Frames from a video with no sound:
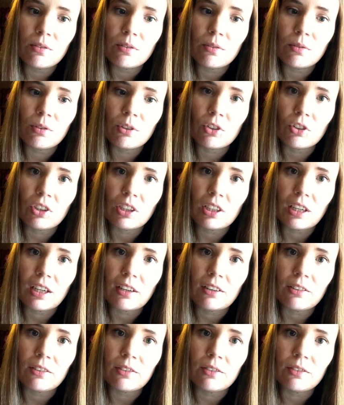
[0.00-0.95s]
wondering
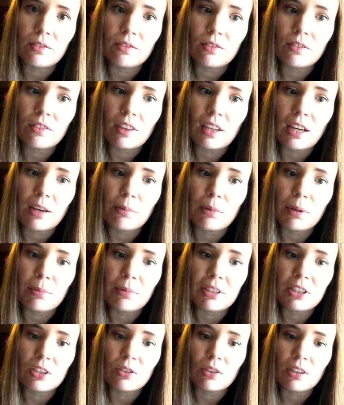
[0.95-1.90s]
how how
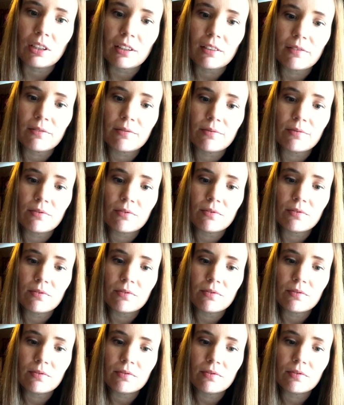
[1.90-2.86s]
baby's doing.
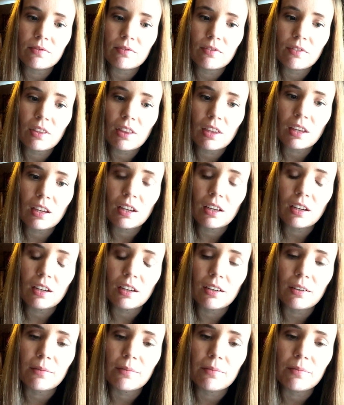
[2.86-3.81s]

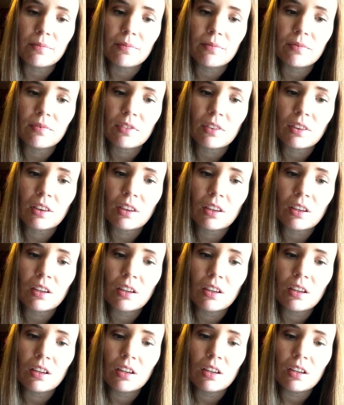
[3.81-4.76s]
Um,
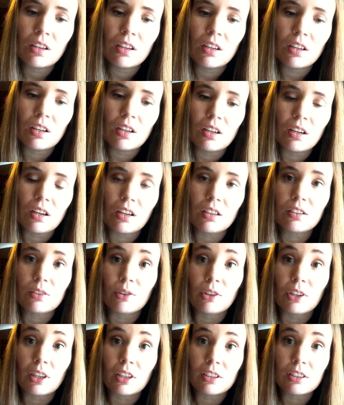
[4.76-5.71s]
also,
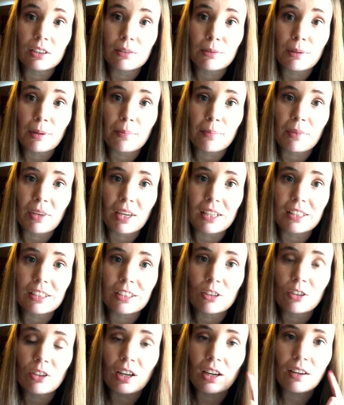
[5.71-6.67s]
another symptom, I
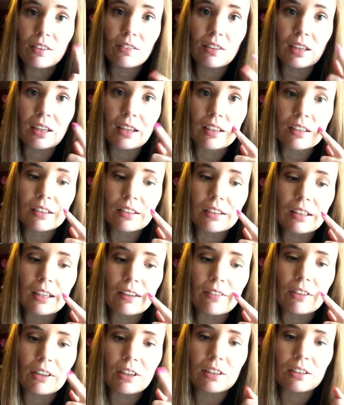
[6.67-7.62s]
still have the
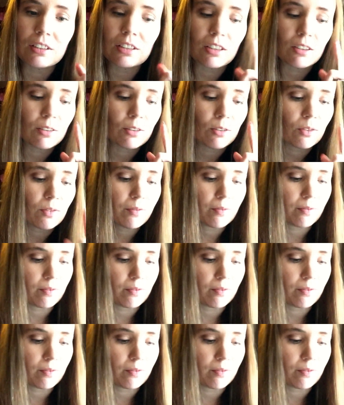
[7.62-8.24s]
saliva, so